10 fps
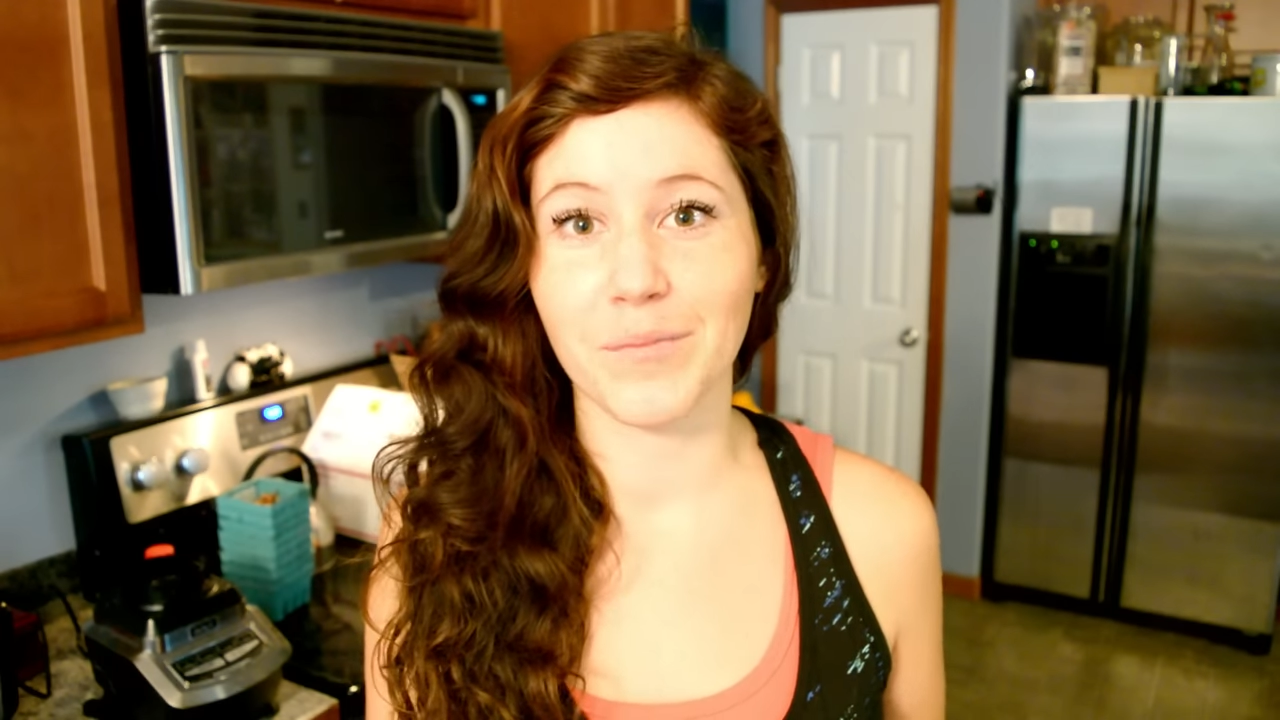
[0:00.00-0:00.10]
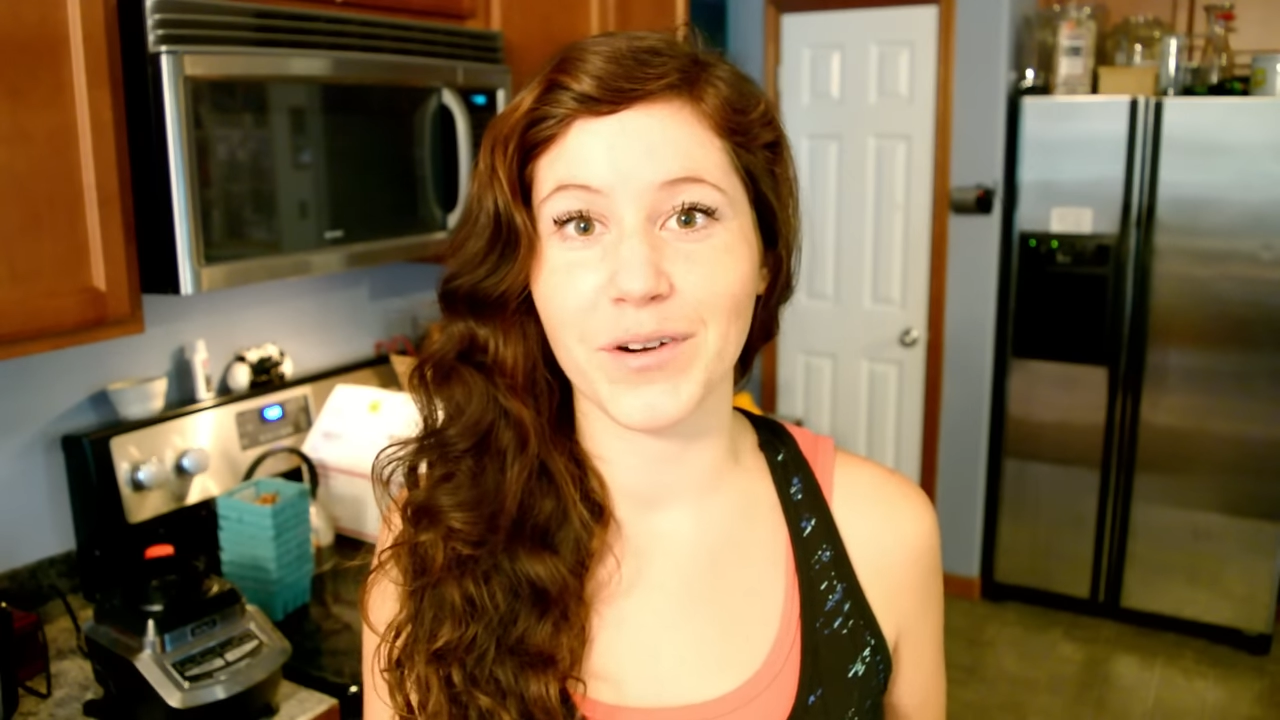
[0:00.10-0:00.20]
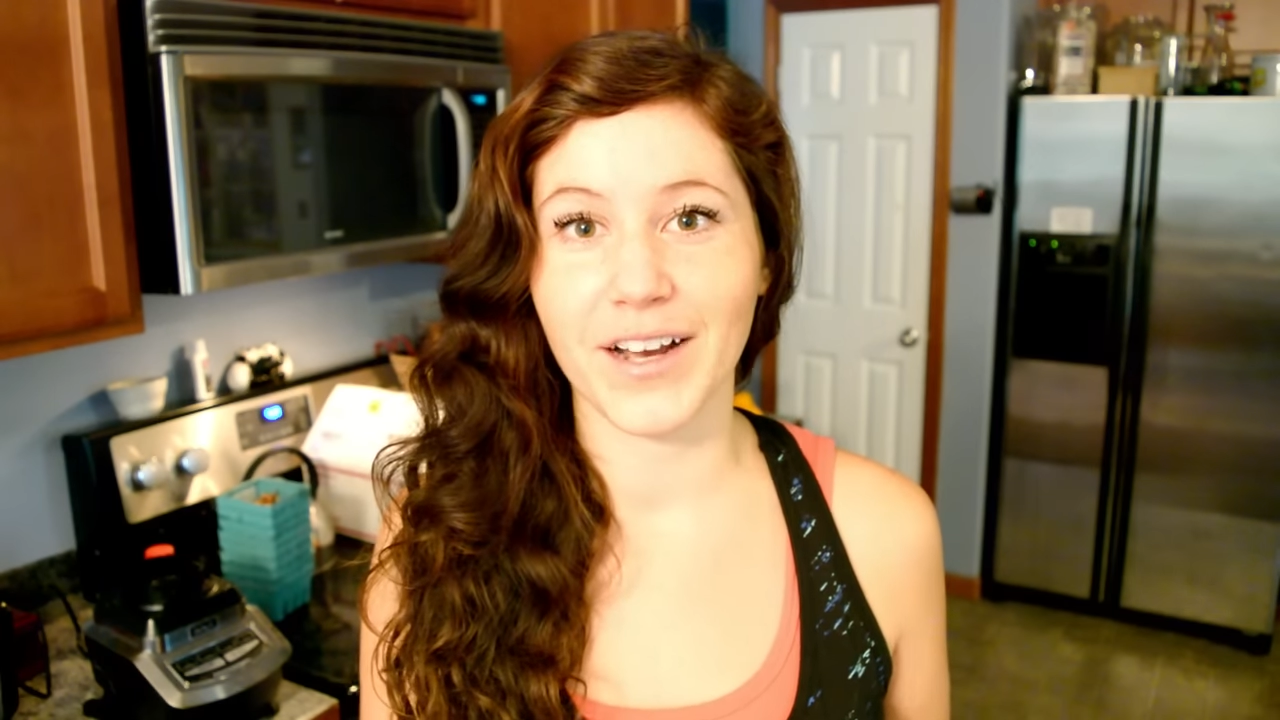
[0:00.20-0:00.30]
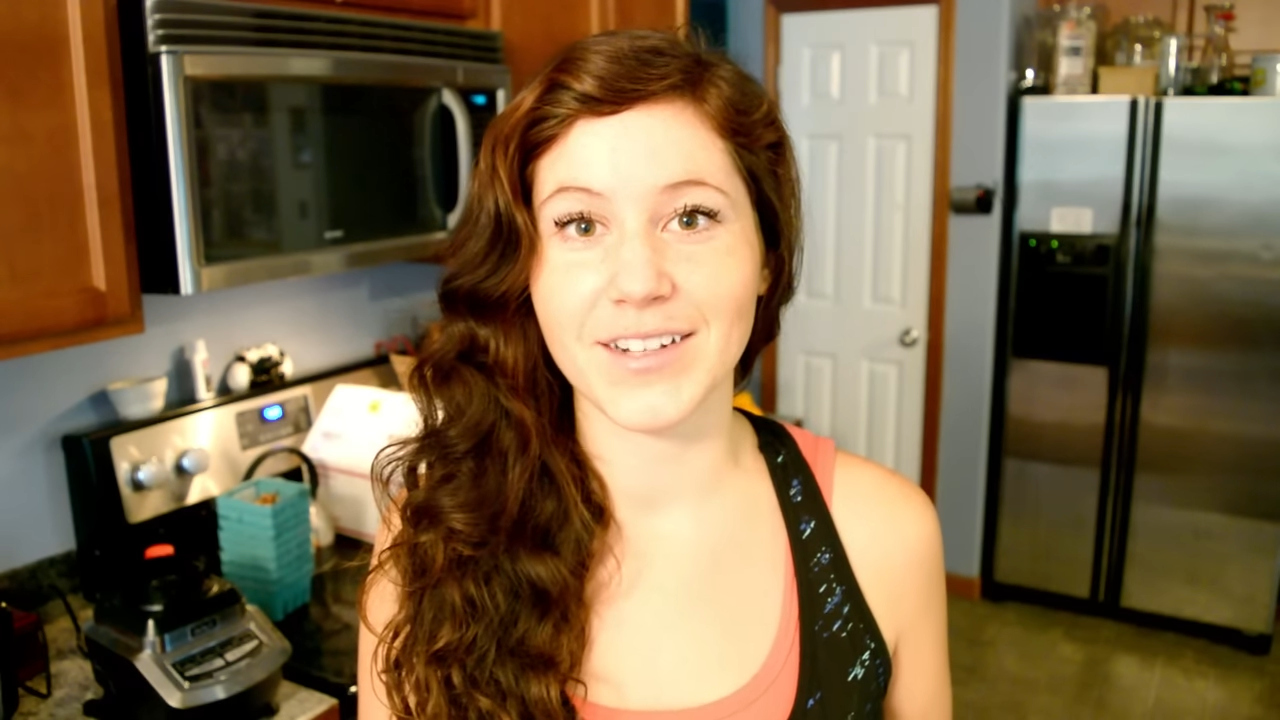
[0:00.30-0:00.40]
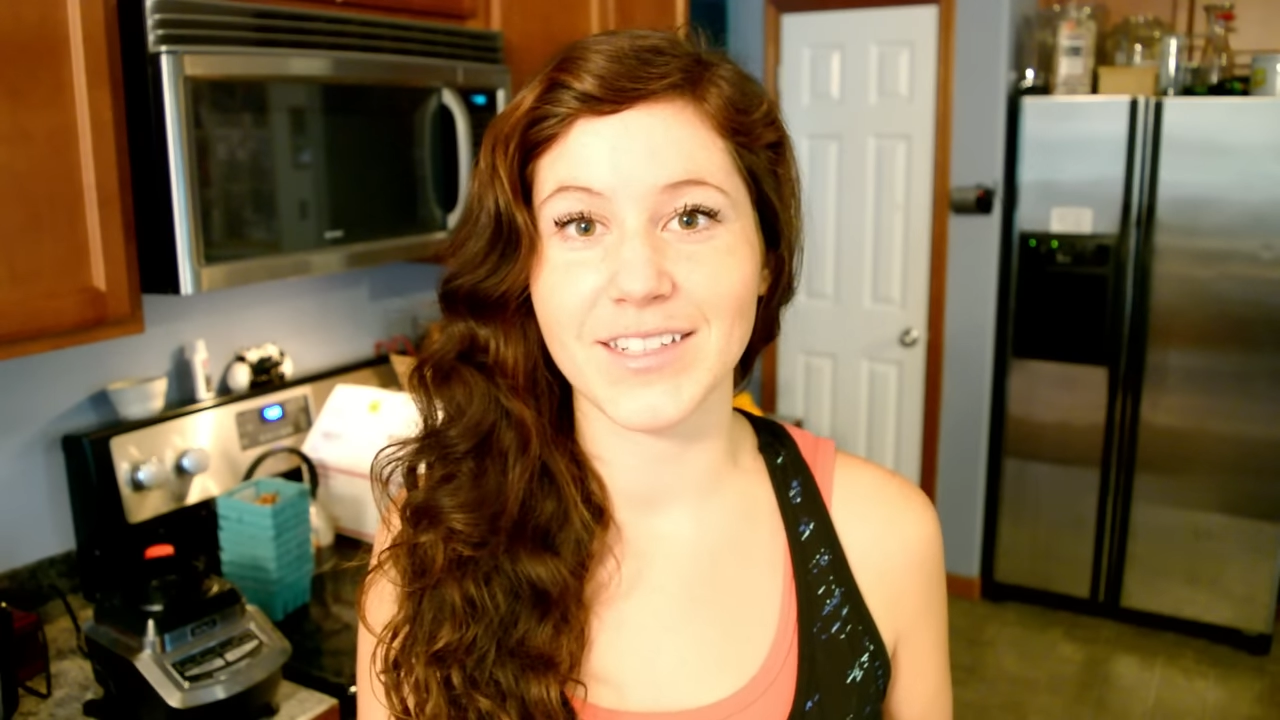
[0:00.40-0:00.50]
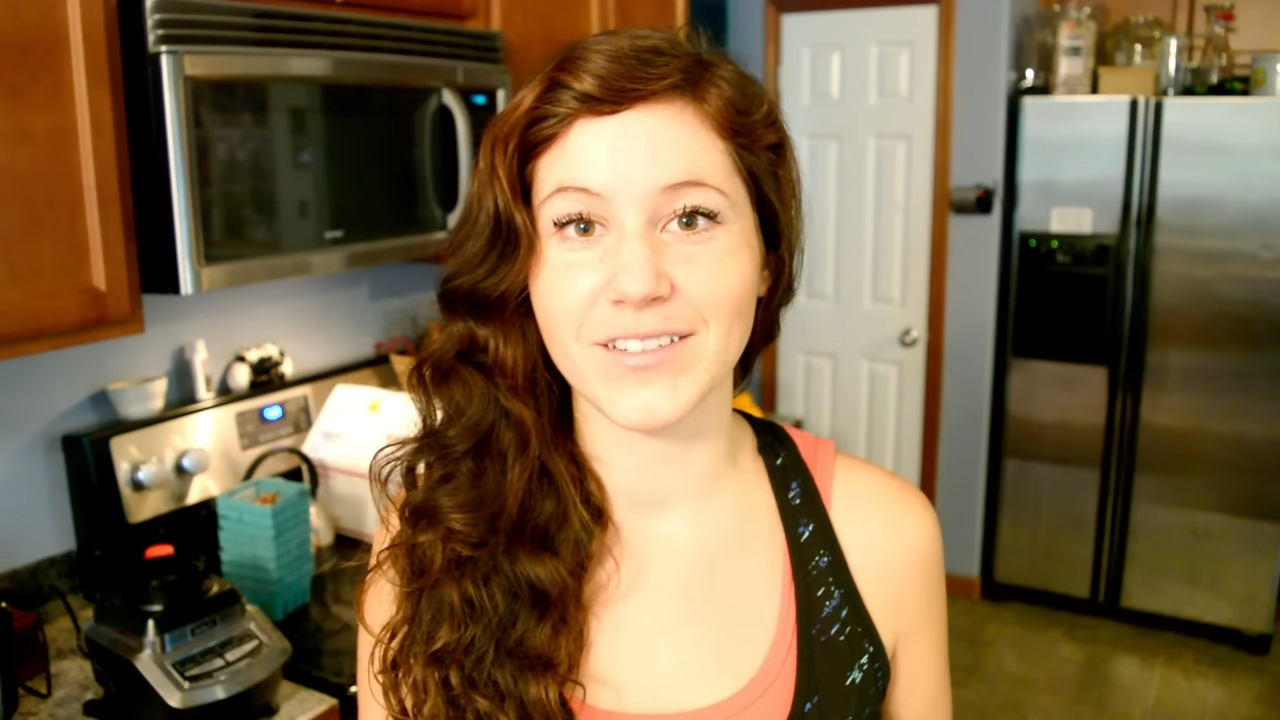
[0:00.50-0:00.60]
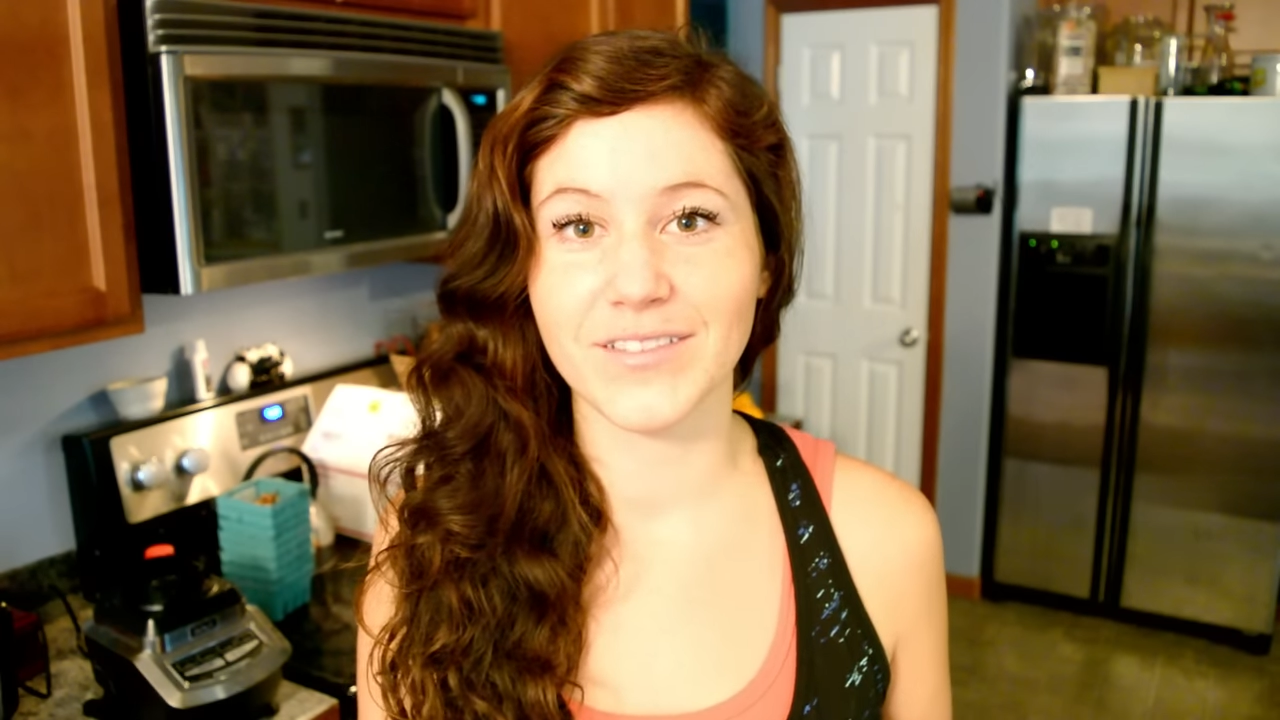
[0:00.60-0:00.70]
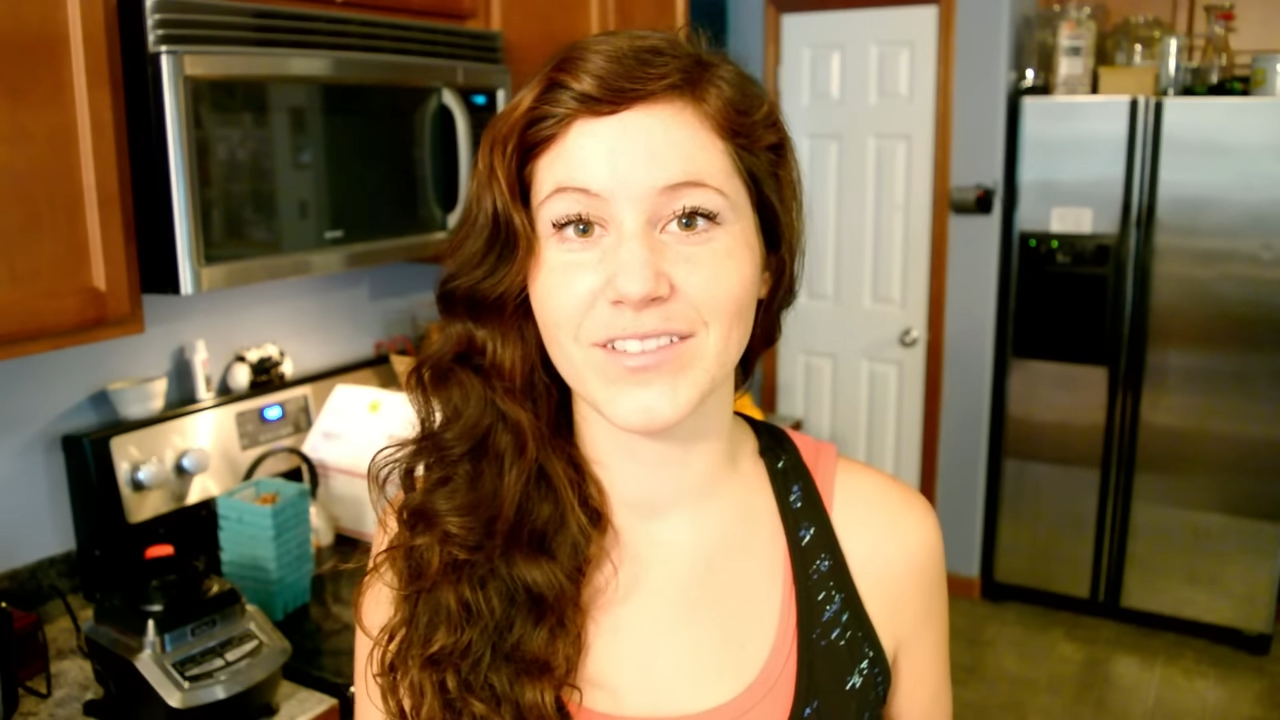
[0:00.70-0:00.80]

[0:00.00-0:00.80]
productive.